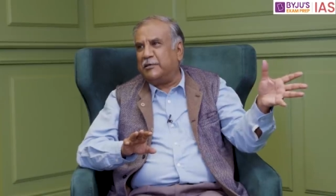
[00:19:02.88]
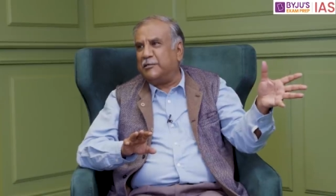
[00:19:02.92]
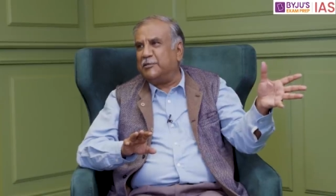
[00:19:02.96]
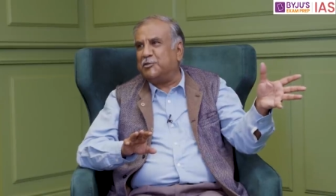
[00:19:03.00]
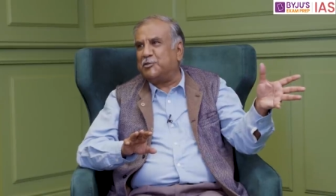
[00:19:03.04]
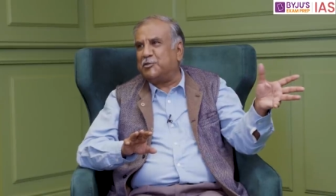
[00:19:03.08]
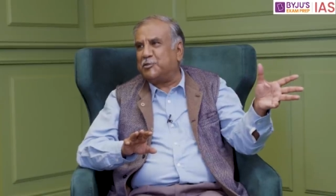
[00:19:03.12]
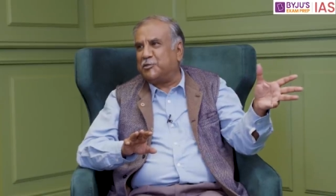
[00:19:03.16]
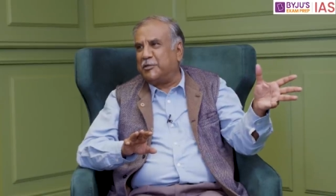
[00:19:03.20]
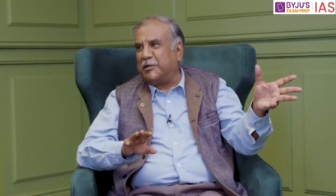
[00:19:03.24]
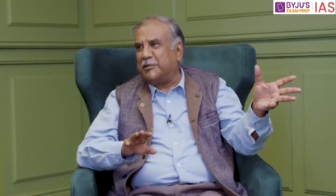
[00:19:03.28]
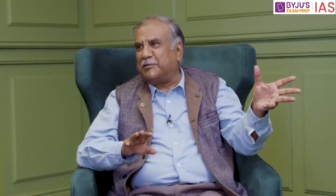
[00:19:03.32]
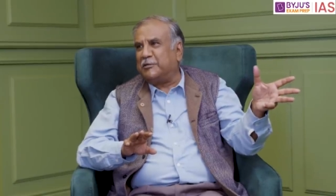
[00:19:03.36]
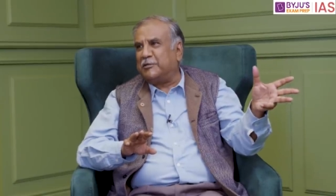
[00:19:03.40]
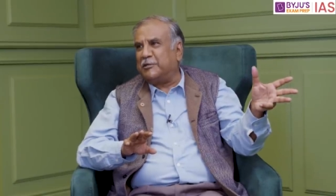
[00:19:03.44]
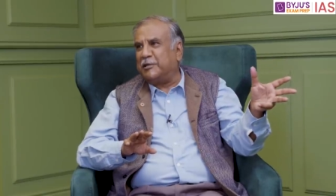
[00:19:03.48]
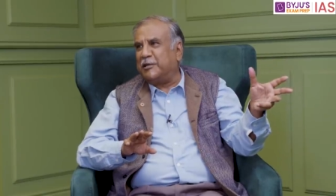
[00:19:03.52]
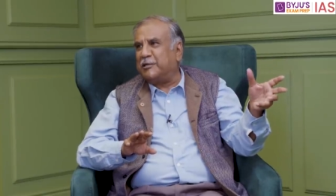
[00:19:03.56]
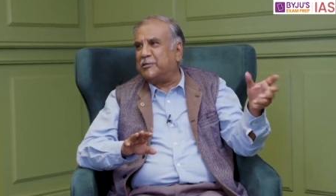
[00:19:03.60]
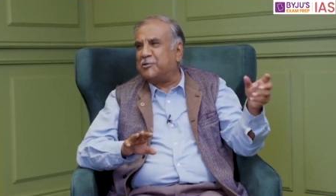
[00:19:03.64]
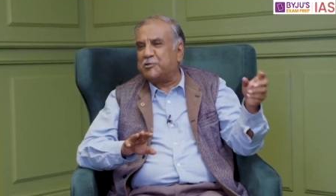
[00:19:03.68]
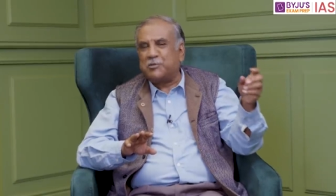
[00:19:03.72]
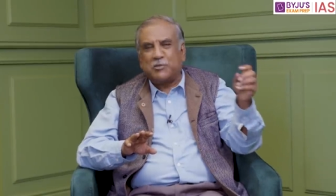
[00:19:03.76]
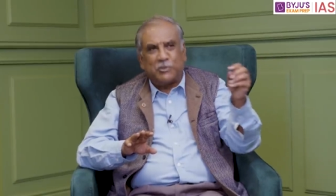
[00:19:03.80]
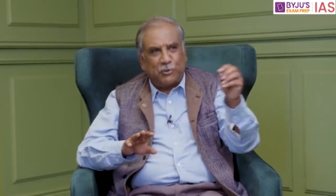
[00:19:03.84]
construct
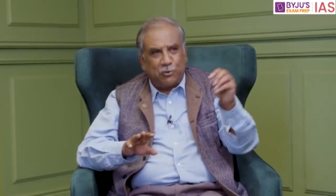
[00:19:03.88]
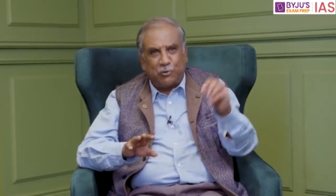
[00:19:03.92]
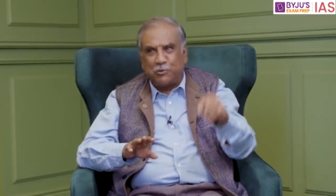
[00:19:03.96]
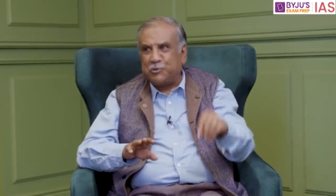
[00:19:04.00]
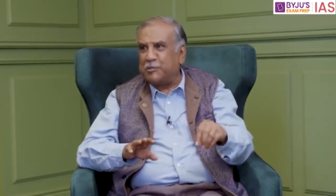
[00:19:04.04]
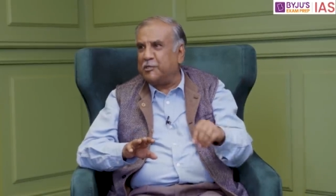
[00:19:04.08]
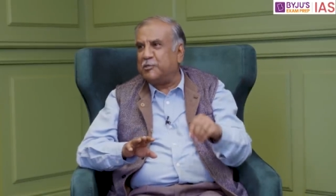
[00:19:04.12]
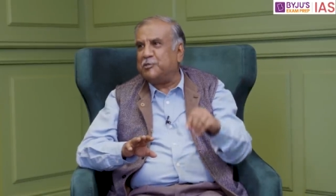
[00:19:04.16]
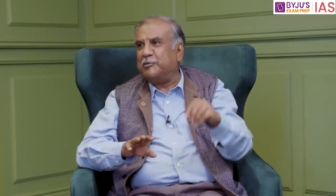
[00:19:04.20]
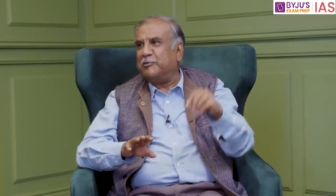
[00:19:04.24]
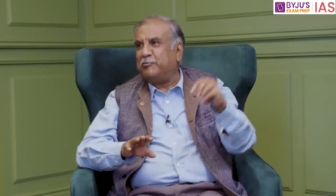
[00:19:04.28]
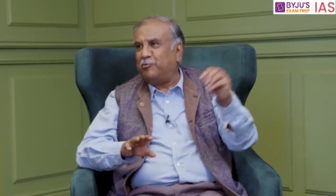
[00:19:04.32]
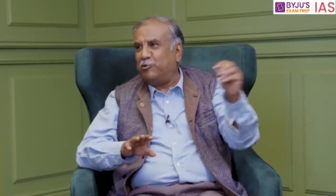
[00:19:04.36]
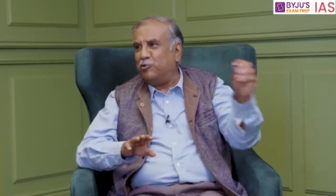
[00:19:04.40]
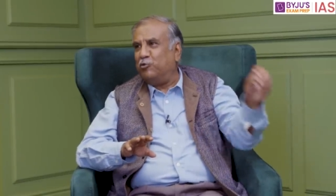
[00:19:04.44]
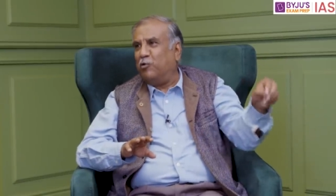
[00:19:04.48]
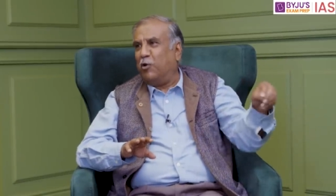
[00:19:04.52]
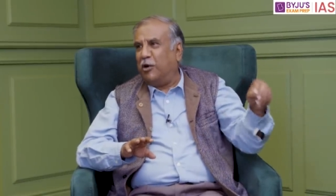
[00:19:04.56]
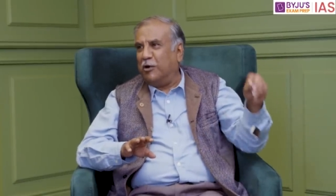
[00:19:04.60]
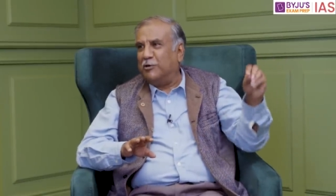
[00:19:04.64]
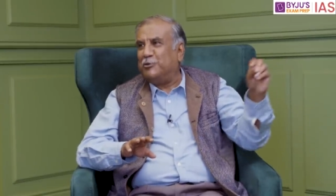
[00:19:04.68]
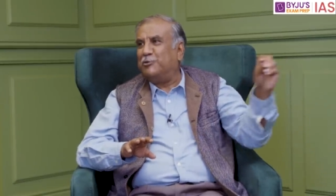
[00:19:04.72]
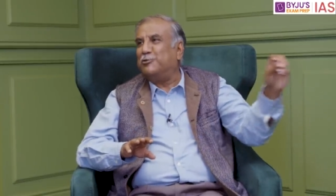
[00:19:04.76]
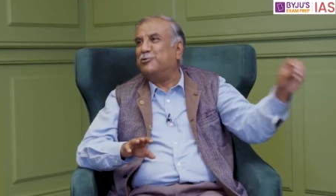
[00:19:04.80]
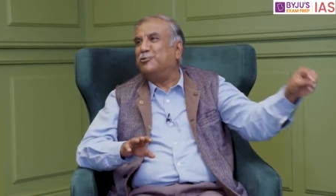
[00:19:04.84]
excuses if you
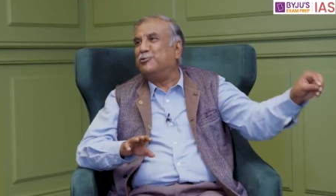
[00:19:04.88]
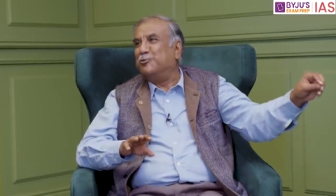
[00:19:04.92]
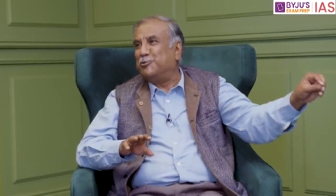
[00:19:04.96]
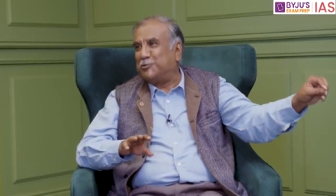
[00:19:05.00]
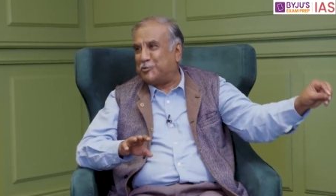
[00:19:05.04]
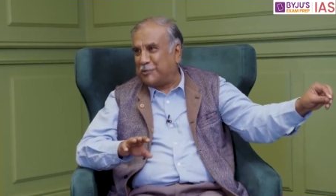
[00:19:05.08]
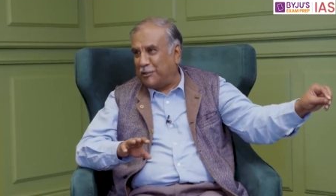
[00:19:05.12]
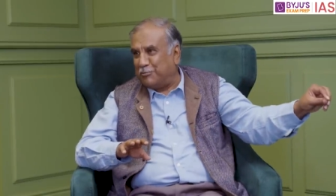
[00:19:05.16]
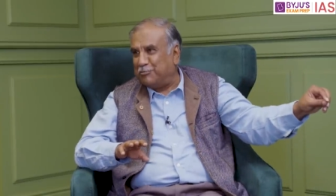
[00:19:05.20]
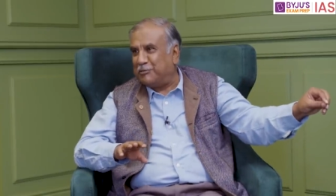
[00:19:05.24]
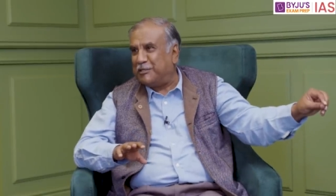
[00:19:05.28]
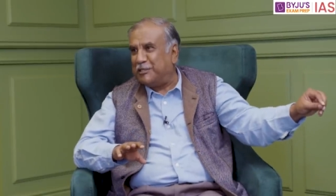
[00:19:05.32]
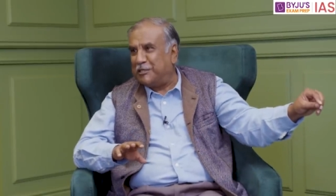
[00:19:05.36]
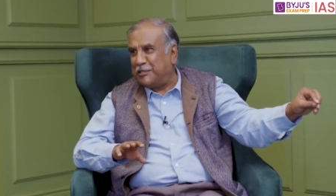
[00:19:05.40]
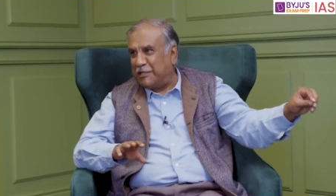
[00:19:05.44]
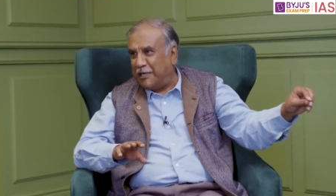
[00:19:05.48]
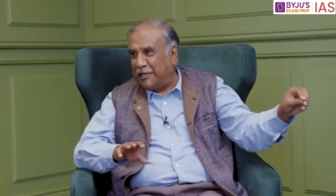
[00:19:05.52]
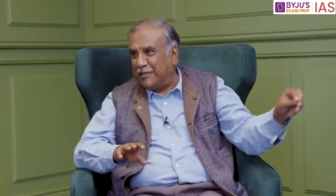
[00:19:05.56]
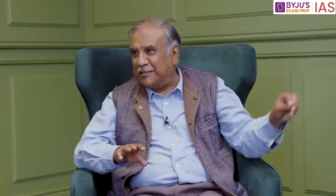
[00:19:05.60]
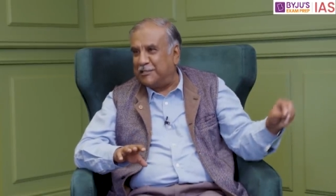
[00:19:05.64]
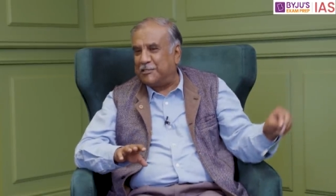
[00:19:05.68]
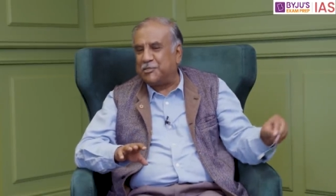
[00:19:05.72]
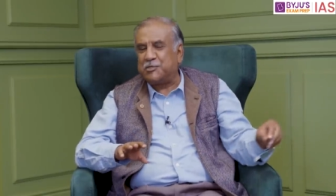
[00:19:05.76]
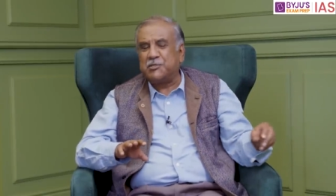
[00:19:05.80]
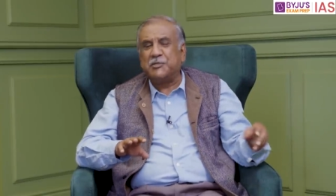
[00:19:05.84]
want to do something
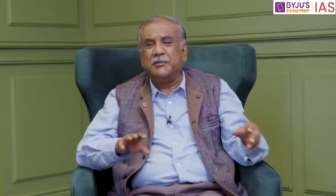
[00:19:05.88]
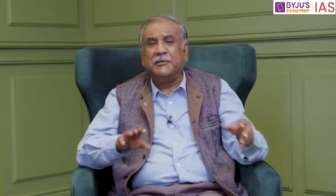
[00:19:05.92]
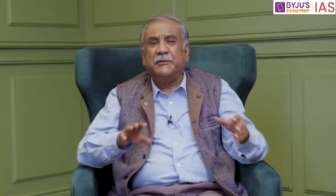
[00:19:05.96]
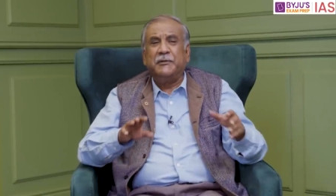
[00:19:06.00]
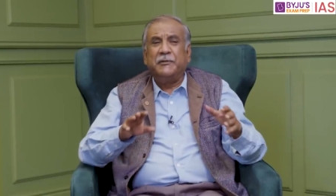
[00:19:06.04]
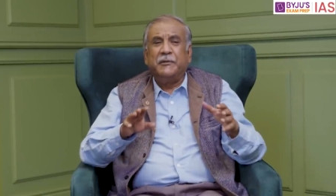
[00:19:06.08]
else.